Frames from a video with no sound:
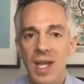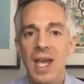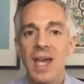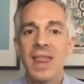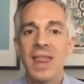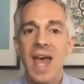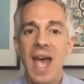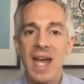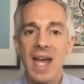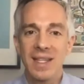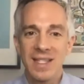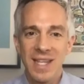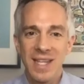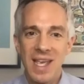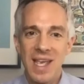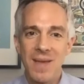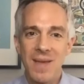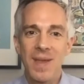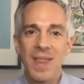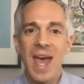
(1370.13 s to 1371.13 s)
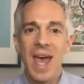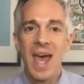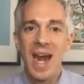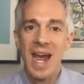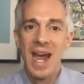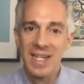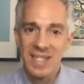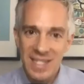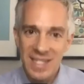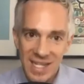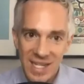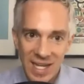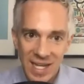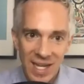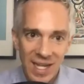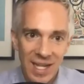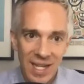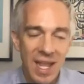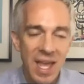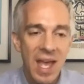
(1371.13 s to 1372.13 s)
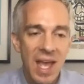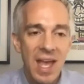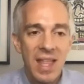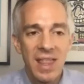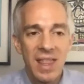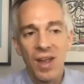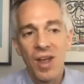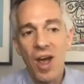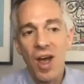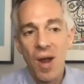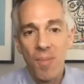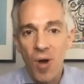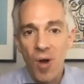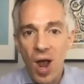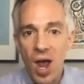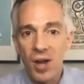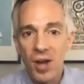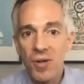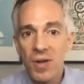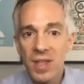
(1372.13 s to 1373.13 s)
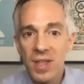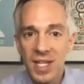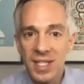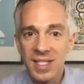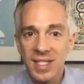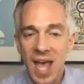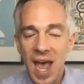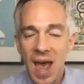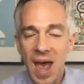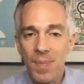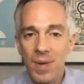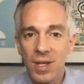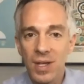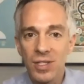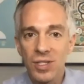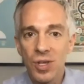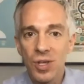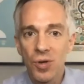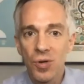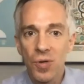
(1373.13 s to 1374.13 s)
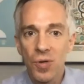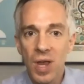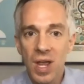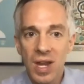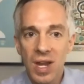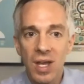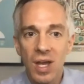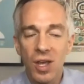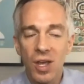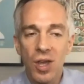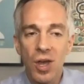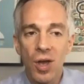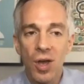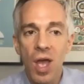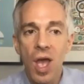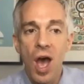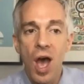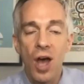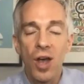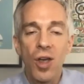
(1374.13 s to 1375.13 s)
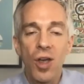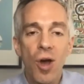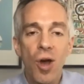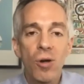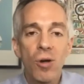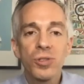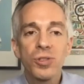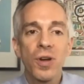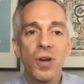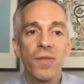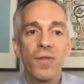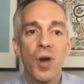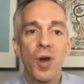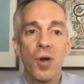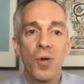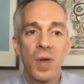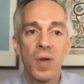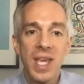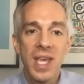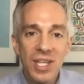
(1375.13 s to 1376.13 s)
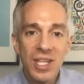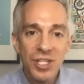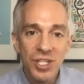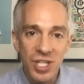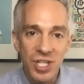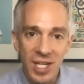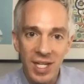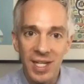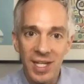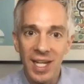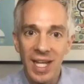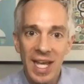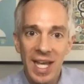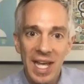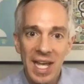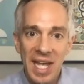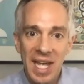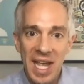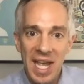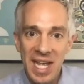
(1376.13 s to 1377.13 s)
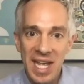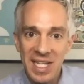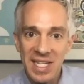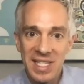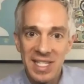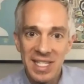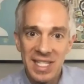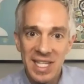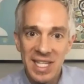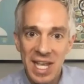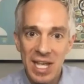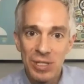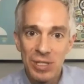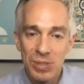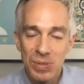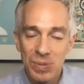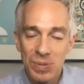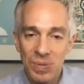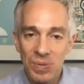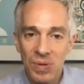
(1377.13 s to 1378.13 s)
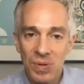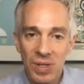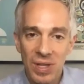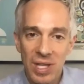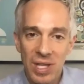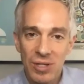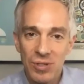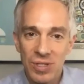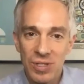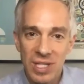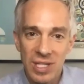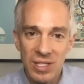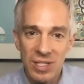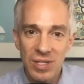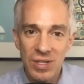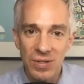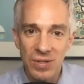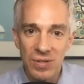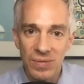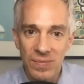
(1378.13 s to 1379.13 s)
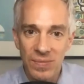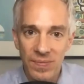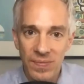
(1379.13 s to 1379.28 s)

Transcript: in that team and that idea and the camaraderie that's happening. So creating a, a culture of cohesion is, is really interesting too.